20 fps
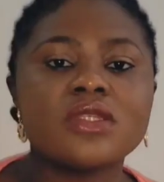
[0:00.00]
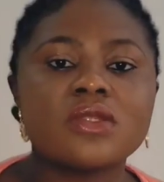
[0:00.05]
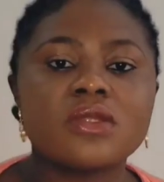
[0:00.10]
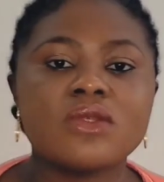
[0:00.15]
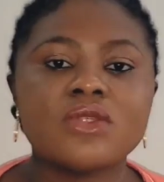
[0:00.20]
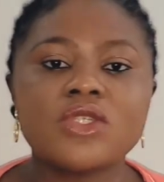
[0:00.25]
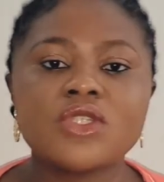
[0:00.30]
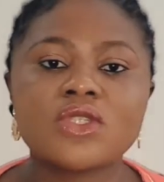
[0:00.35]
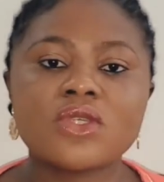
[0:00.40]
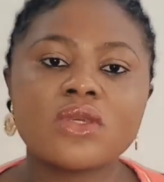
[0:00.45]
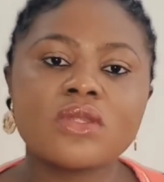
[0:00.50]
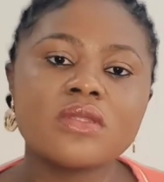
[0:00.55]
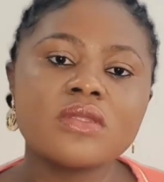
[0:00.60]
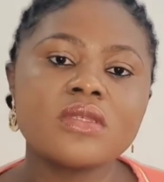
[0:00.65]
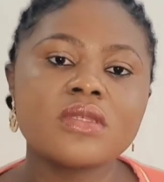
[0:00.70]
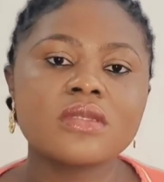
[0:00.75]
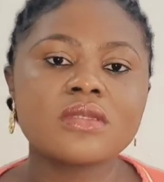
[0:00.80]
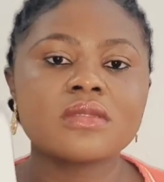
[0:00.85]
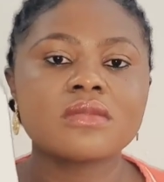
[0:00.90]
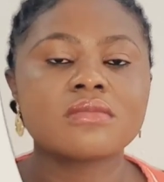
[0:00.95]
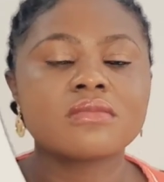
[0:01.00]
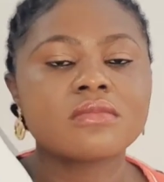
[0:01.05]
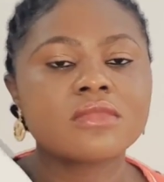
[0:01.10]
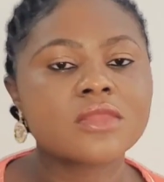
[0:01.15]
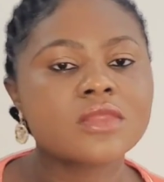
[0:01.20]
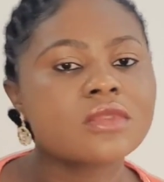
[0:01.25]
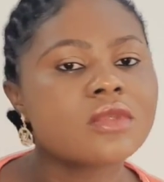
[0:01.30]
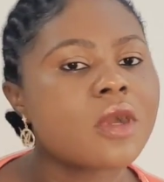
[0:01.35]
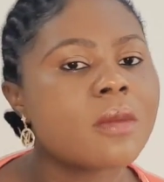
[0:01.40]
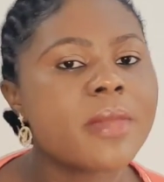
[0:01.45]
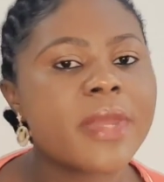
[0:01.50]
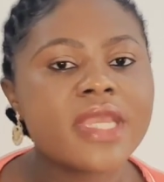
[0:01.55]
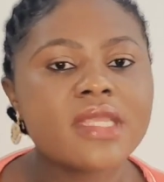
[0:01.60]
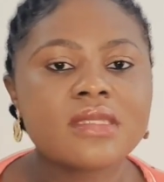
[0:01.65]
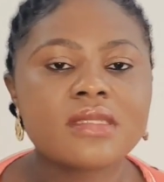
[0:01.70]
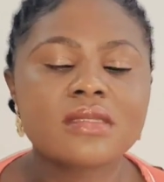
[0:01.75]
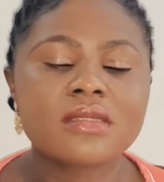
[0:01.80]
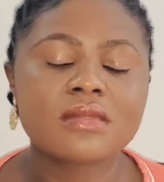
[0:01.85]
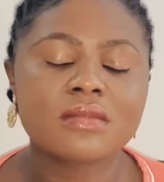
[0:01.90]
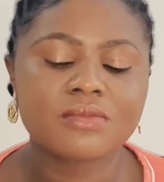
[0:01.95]
this lotion.
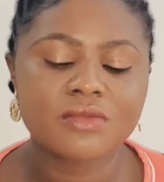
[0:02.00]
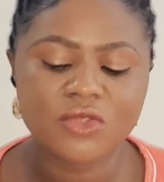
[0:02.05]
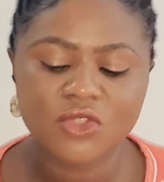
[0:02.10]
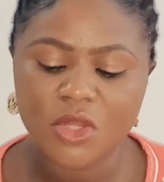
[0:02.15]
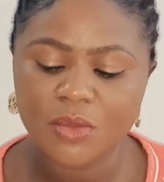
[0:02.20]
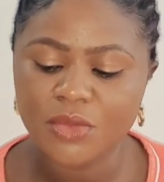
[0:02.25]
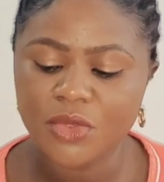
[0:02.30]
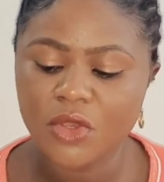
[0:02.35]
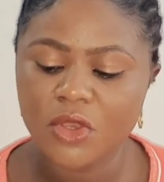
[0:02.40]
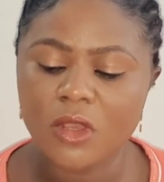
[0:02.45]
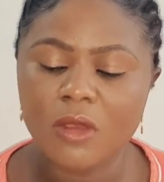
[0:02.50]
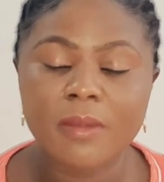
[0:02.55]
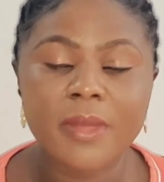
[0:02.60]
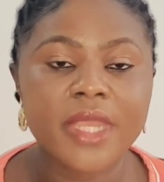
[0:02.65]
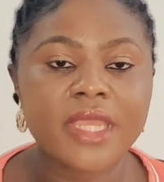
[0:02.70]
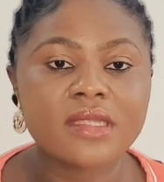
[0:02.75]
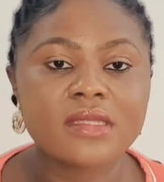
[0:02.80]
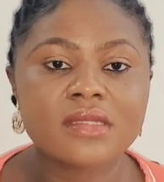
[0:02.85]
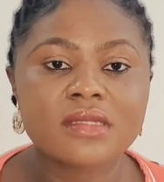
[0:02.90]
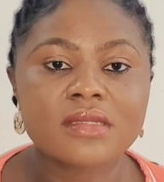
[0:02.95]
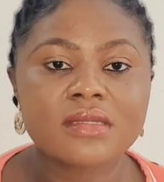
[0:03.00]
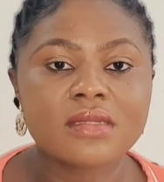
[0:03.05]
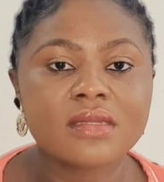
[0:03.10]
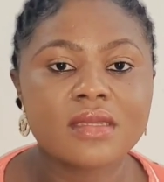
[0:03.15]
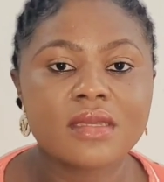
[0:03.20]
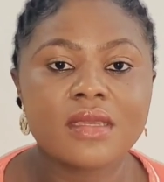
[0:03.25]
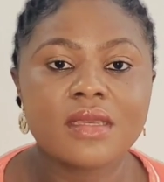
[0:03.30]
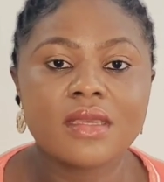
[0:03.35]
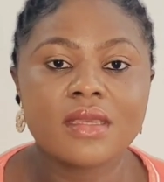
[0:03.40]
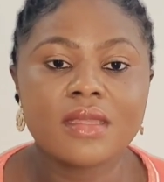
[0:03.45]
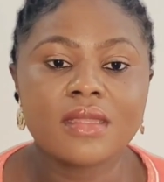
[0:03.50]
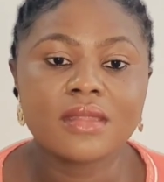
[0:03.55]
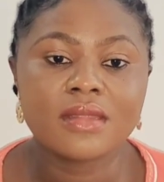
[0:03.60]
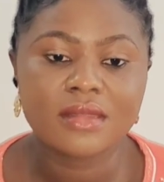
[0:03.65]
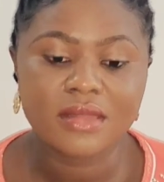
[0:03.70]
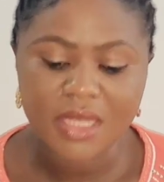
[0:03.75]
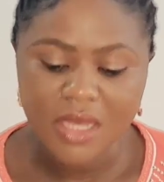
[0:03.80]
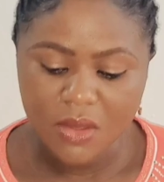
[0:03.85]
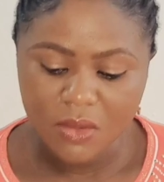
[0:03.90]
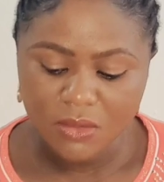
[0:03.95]
Comments, drop your comments
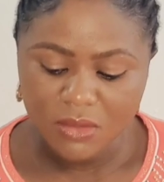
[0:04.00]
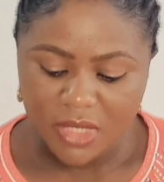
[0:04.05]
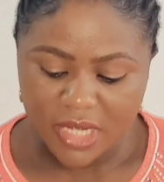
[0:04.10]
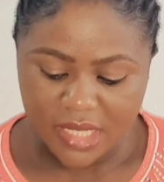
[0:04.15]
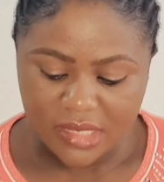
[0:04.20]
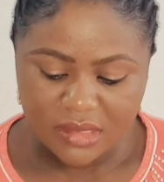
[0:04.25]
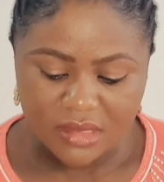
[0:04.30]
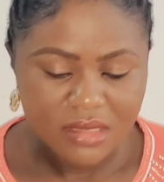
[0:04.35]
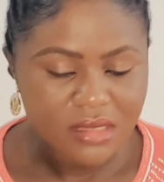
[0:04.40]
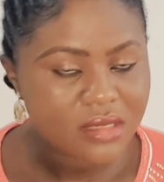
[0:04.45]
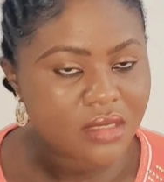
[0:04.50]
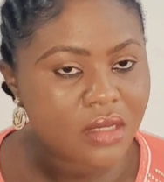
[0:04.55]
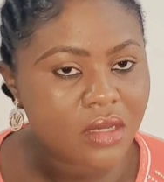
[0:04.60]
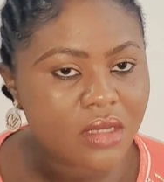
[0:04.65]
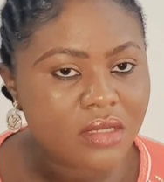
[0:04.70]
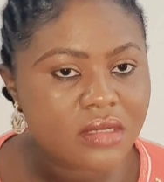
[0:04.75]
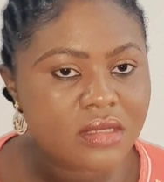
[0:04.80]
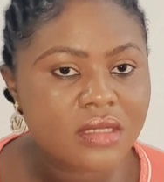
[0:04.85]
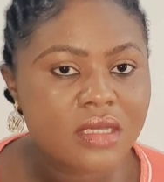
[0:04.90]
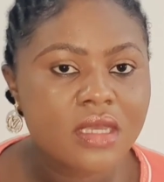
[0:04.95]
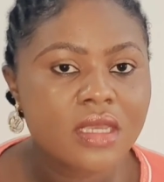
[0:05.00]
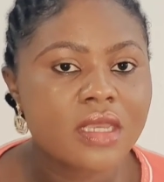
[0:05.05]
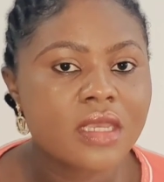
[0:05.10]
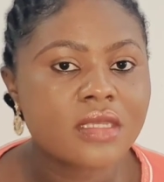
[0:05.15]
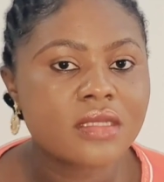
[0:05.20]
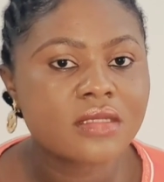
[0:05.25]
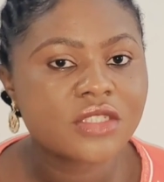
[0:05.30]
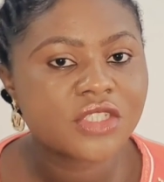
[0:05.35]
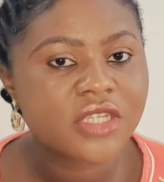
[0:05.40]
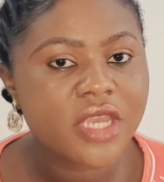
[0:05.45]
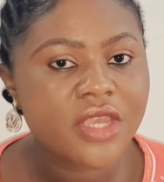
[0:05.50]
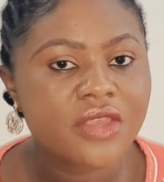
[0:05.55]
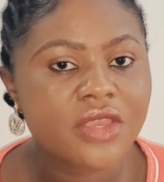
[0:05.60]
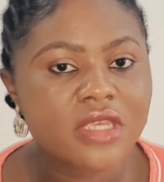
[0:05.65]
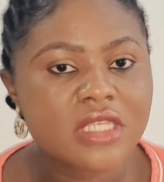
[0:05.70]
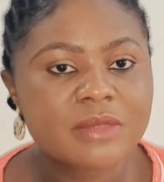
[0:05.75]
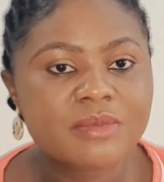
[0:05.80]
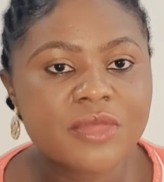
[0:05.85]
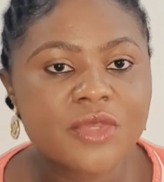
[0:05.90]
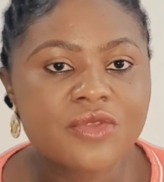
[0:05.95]
down. Let's discuss, share
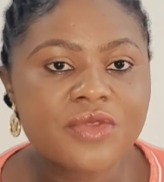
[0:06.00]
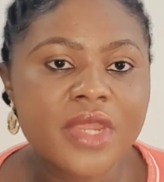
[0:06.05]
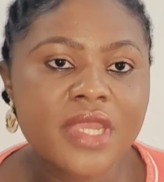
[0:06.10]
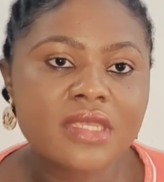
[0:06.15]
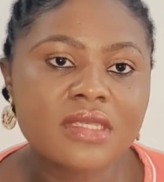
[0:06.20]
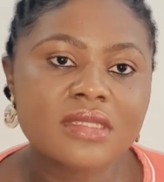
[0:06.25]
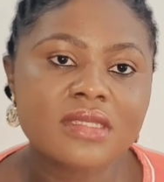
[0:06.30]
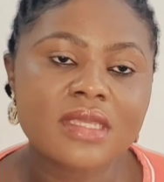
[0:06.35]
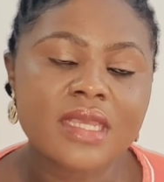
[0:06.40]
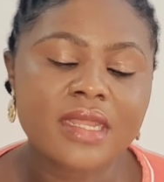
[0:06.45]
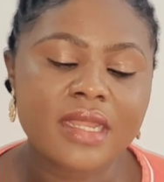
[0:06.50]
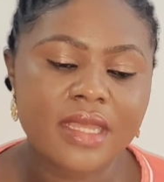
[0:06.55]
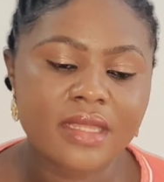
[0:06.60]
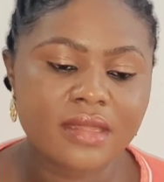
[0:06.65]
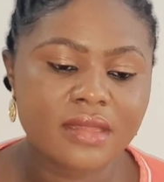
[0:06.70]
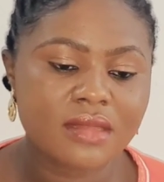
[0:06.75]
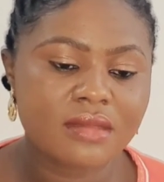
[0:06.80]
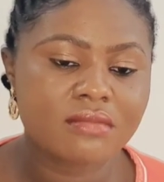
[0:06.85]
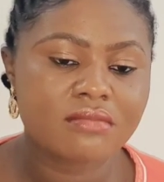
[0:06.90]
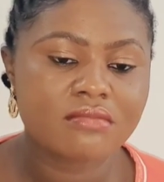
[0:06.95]
your experience, and